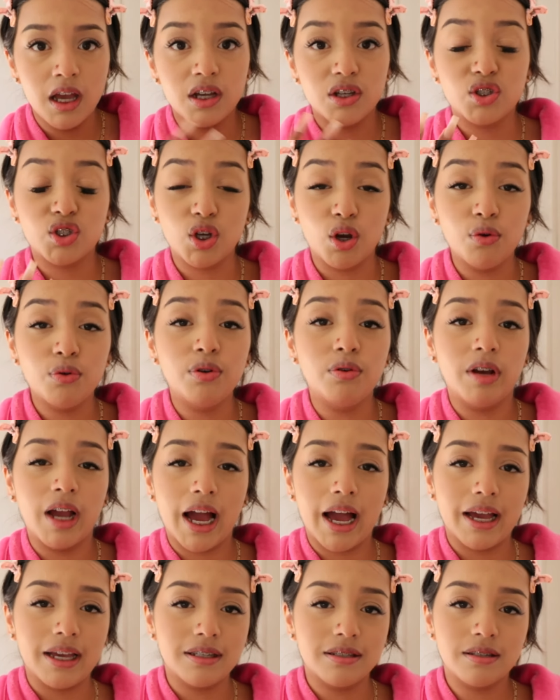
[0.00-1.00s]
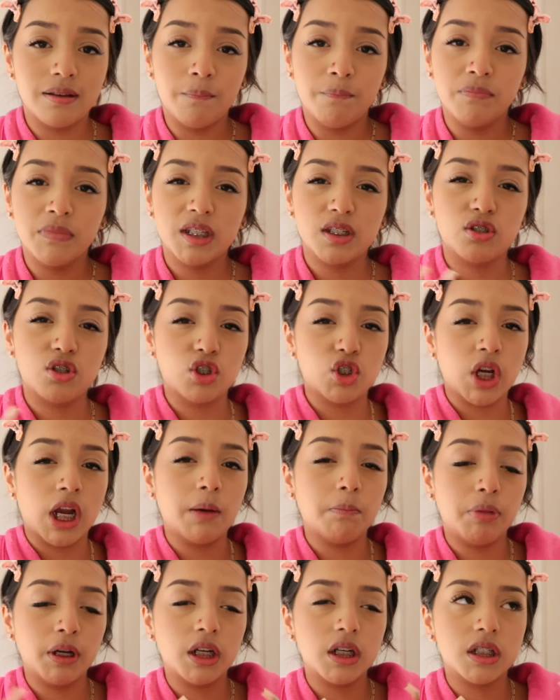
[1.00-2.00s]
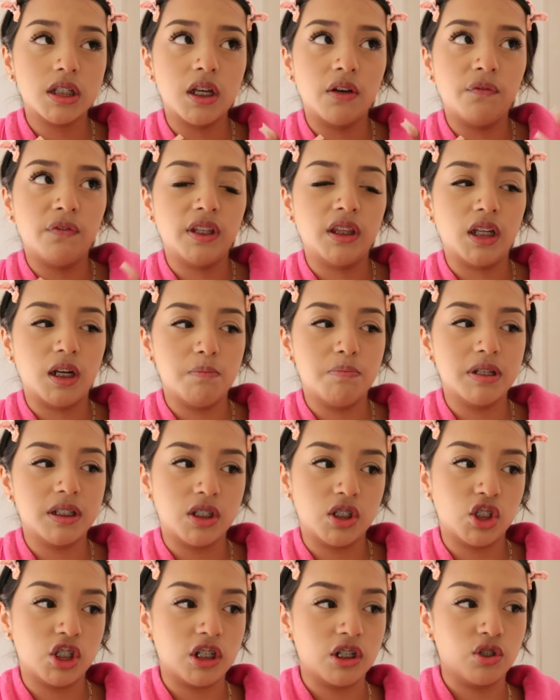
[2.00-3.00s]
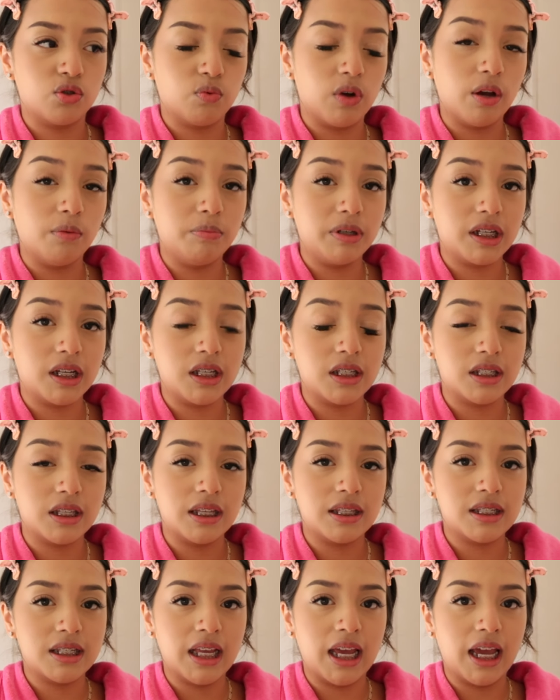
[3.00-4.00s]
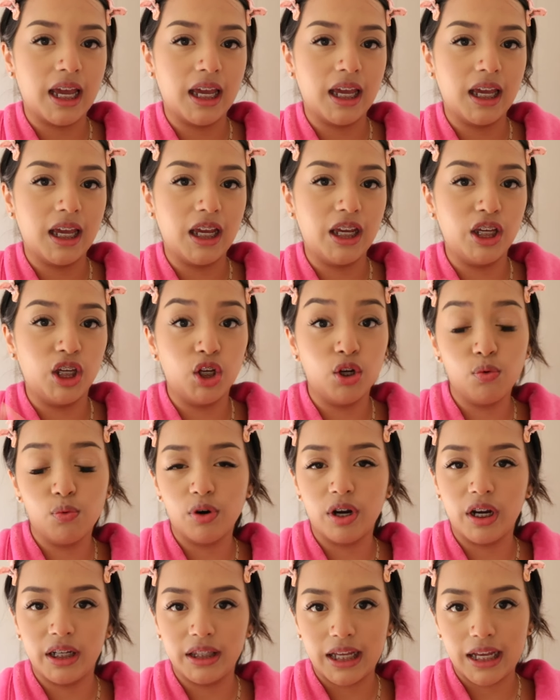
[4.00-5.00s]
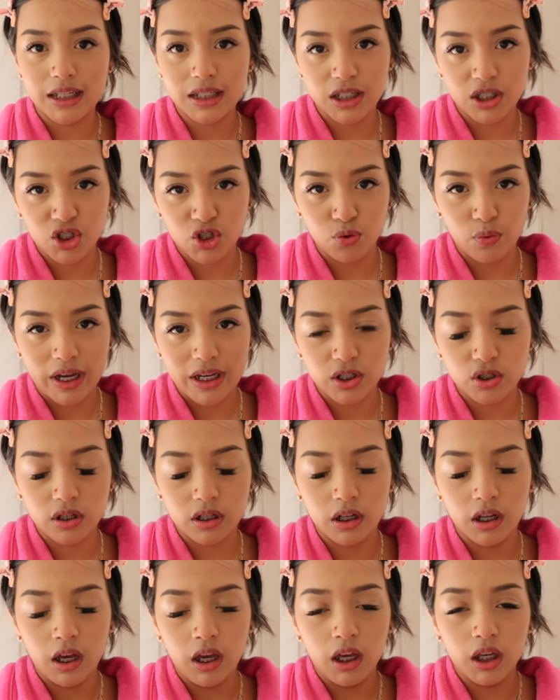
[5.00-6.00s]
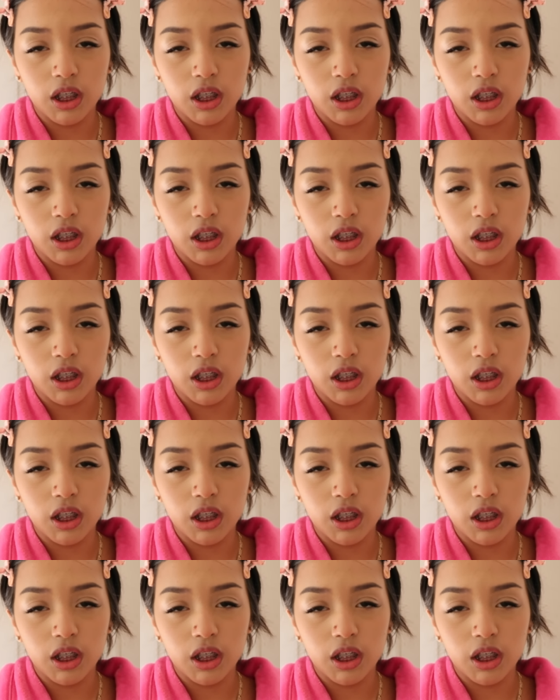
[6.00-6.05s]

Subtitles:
So do guys. So try and put yourself in their position as well, because let's say you were in that situation,